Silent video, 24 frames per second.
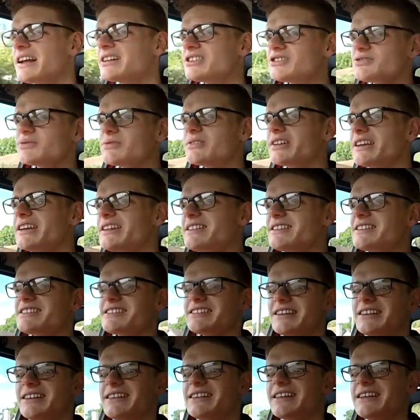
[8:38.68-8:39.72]
Natural
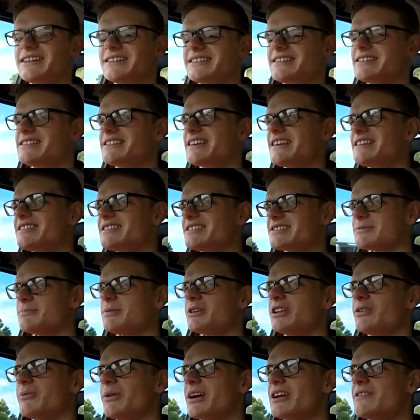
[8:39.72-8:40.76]
instinct then says that to
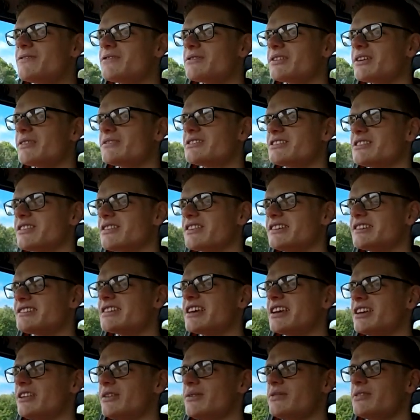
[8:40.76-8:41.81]
pull away from those lights,
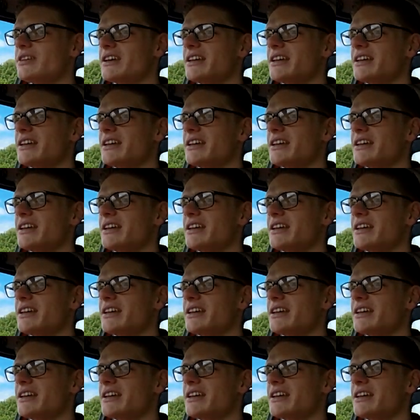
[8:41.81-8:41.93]
you